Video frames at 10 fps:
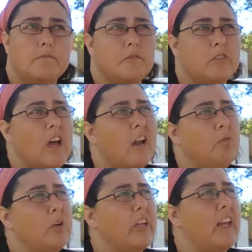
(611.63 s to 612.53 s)
well, not
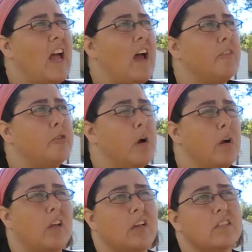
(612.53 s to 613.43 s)
really an
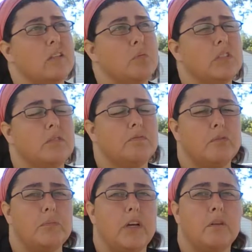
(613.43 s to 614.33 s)
aftermarket because it was
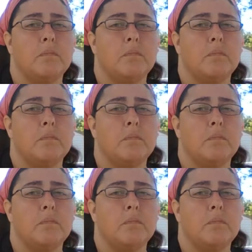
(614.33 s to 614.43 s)
from them.